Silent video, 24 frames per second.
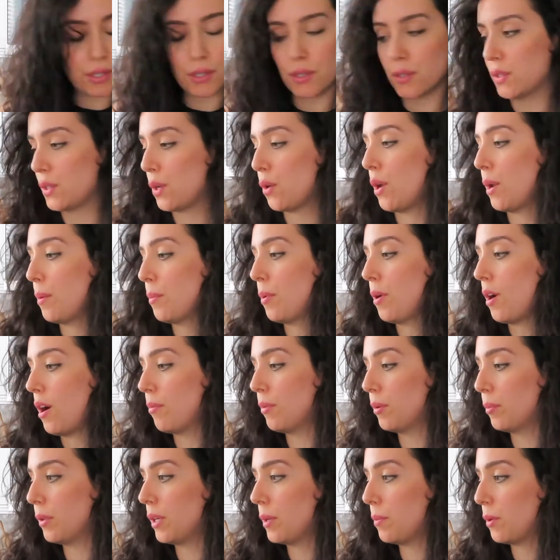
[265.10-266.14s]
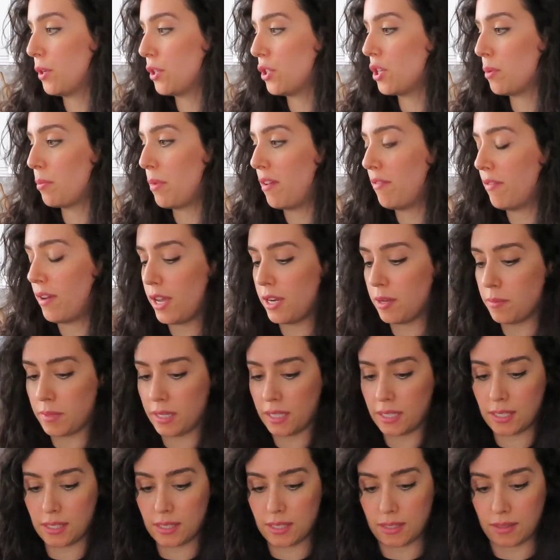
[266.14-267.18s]
So I'm probably pushing my
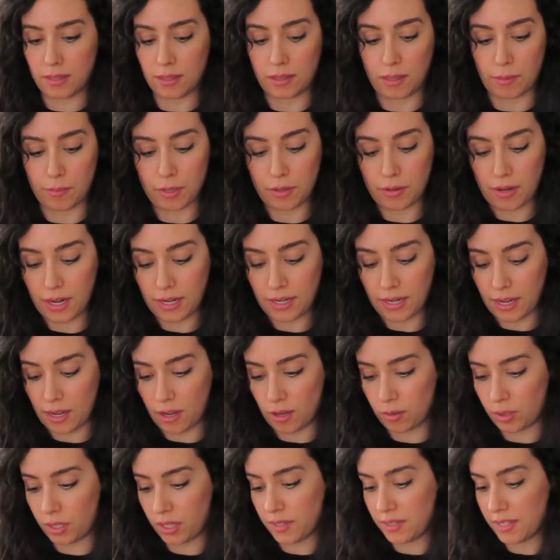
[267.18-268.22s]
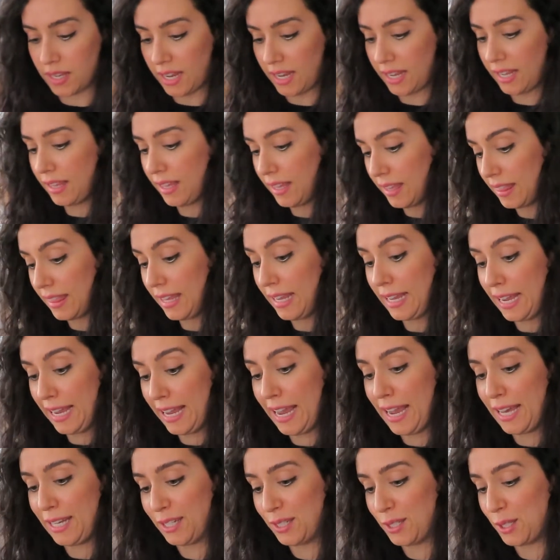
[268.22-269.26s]
Vitamix to the limit right now because I think I
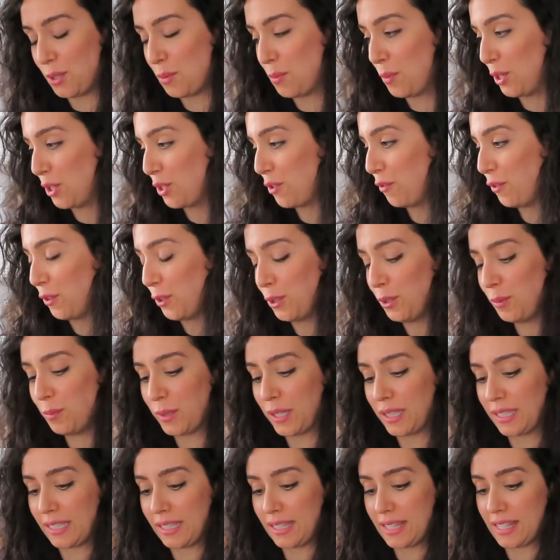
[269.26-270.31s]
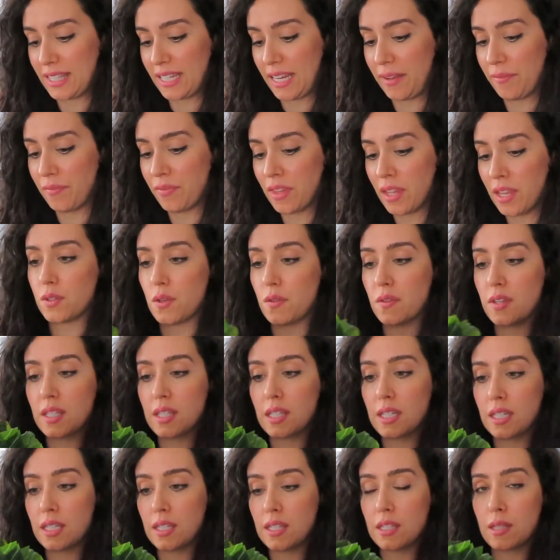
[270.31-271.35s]
added too much food, but let's see. So this
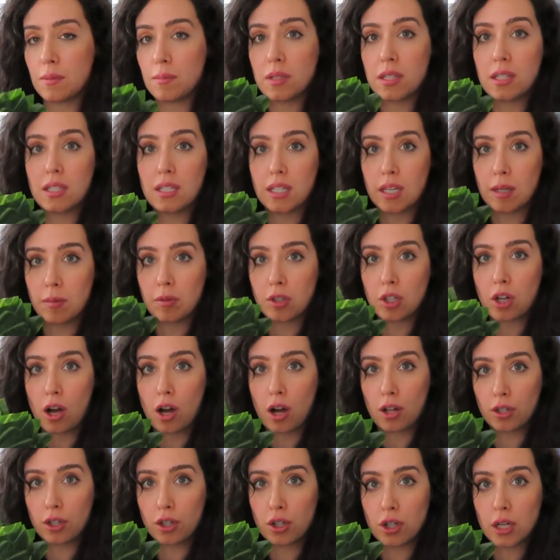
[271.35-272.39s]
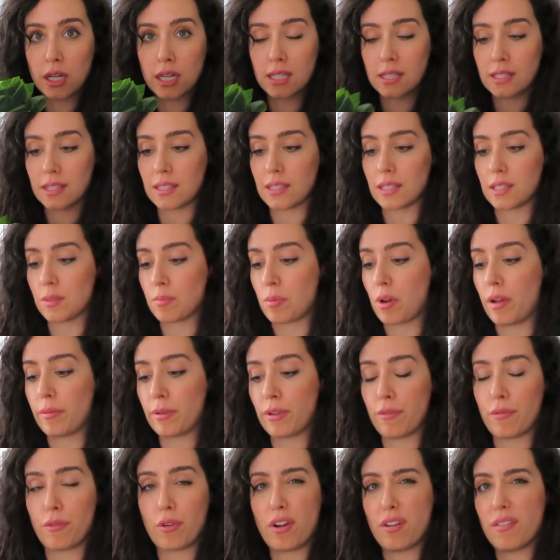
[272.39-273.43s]
is some steamed collard greens. It's probably
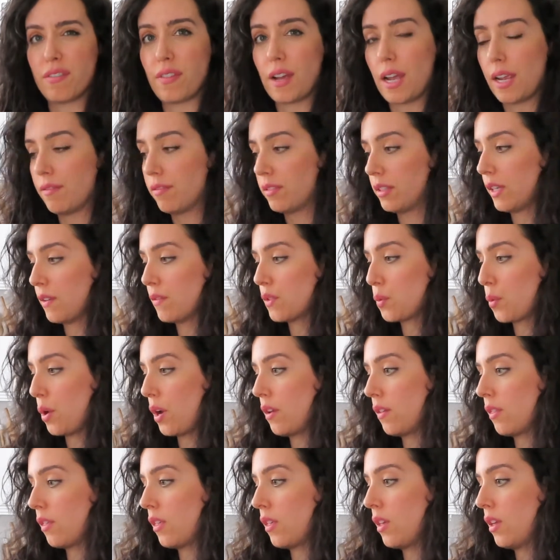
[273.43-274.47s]
4 or 5 leaves worth.